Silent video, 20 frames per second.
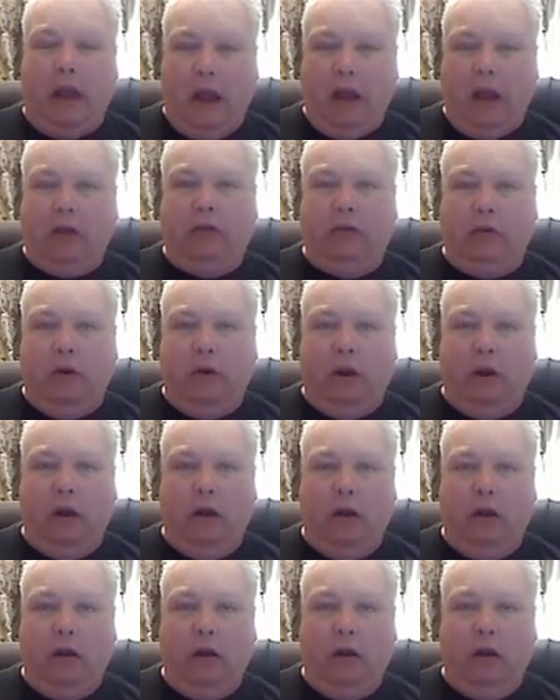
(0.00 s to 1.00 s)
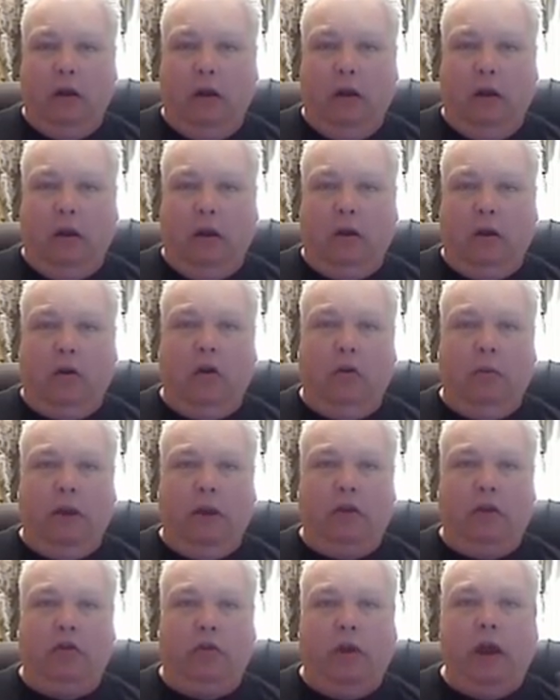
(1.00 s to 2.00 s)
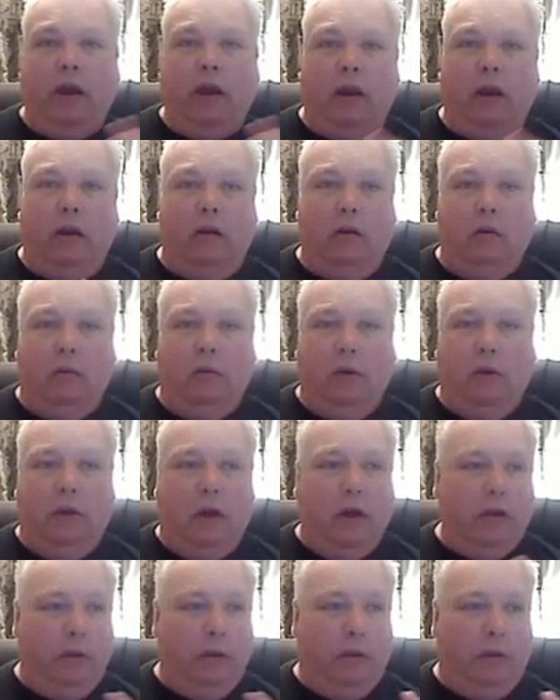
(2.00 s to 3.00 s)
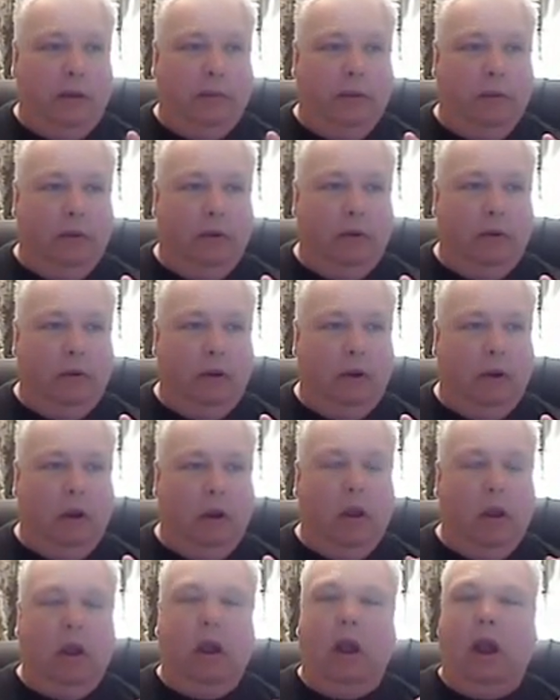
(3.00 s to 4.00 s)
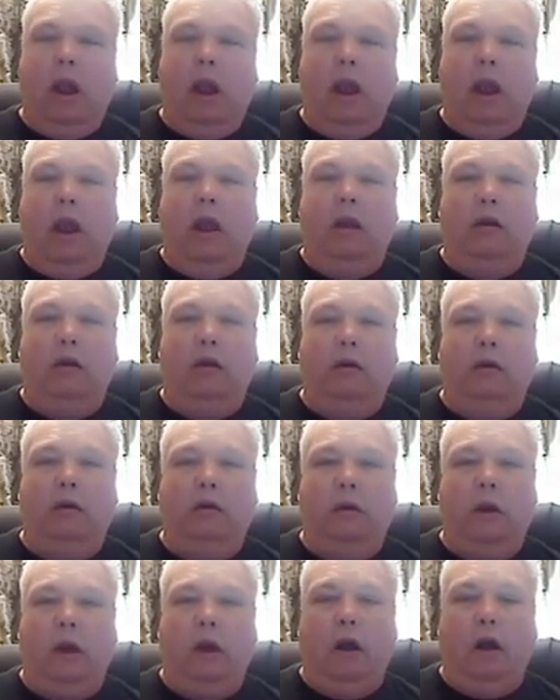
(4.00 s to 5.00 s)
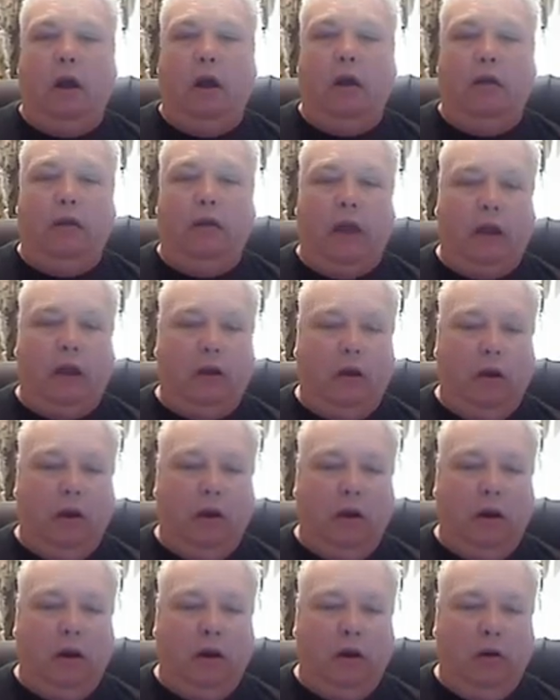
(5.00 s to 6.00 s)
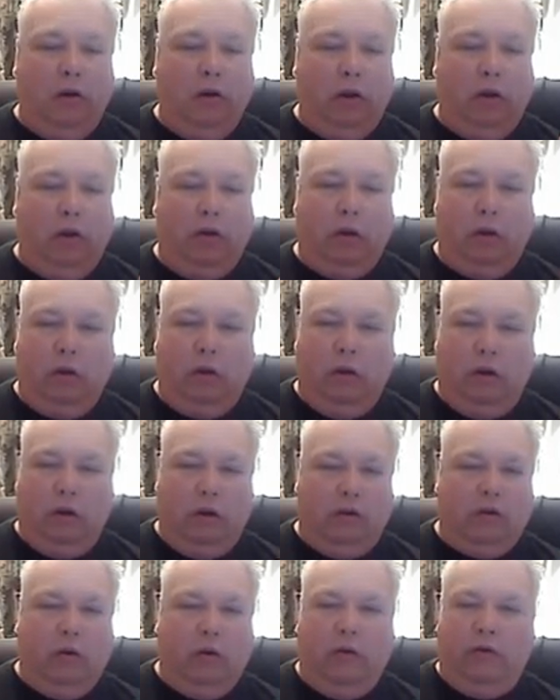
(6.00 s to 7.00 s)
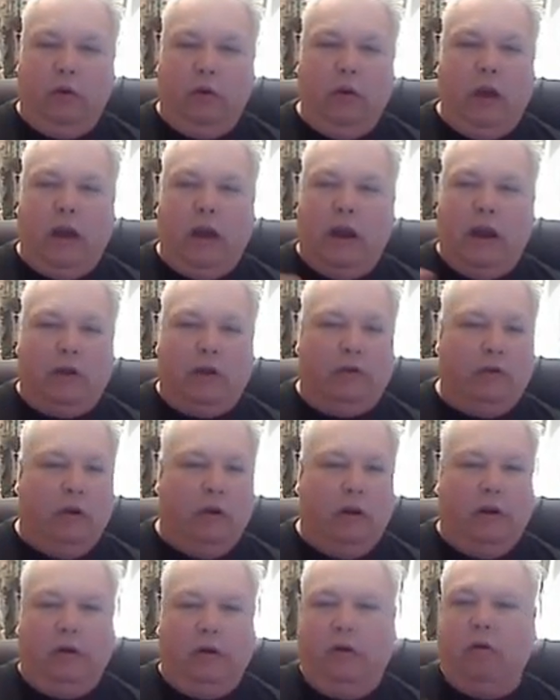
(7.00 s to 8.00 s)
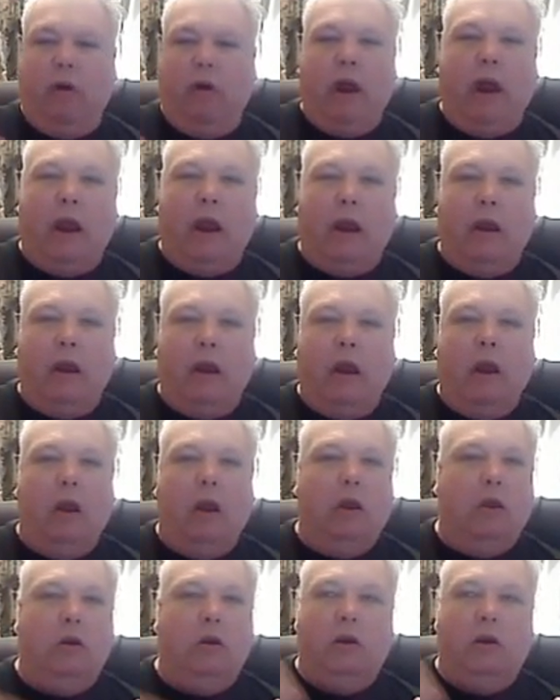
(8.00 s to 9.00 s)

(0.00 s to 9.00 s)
the extra, could be traded with other people. And they could, you could, so if you had extra grain,